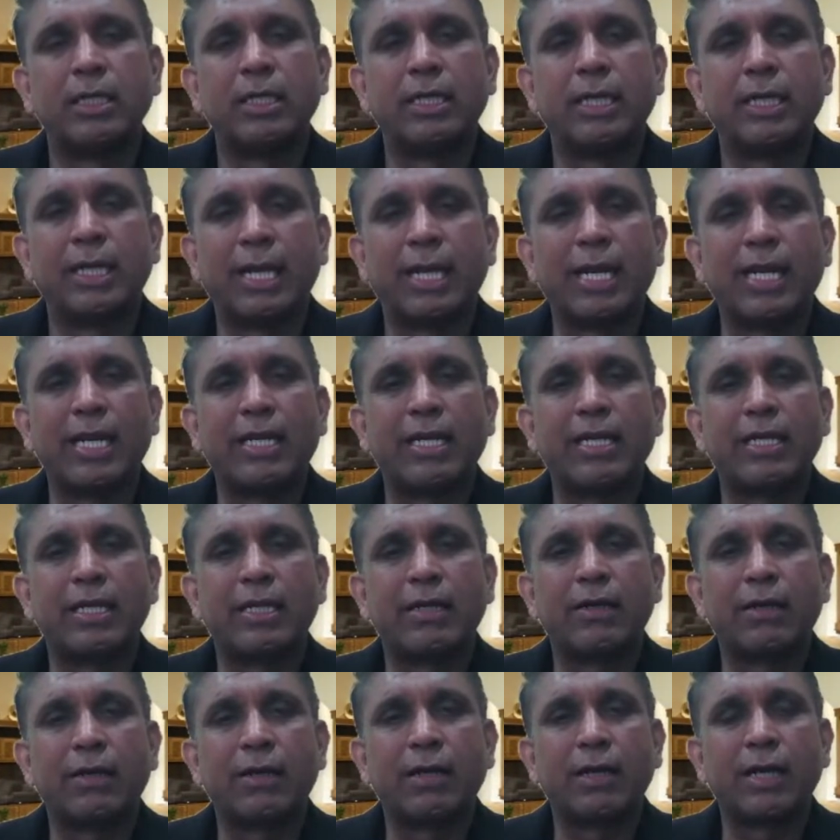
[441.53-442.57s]

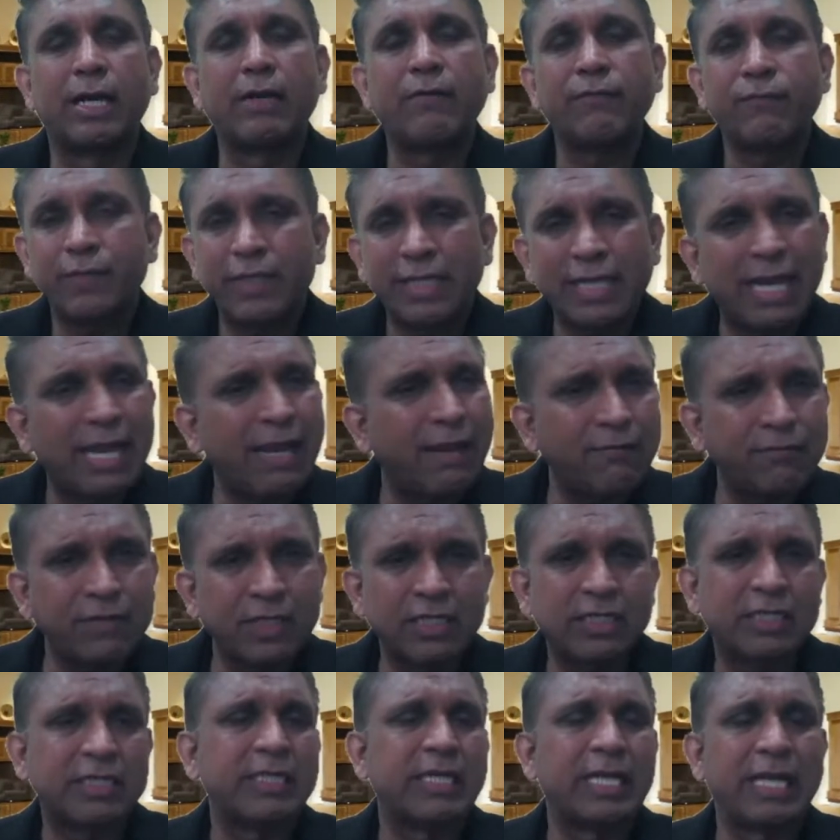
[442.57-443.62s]
and we have
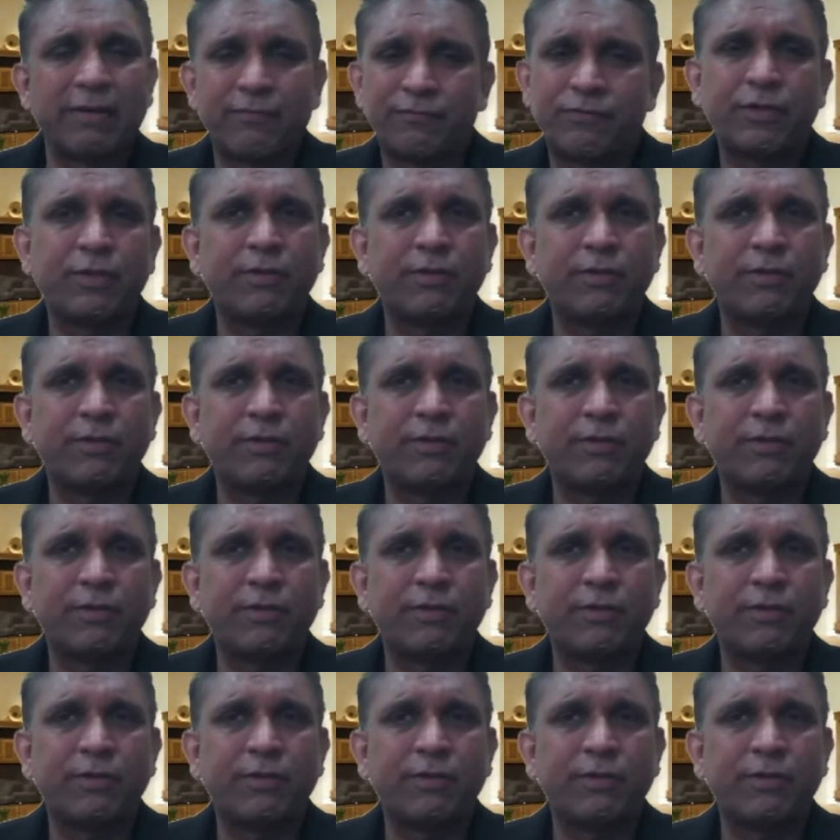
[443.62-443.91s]
that in every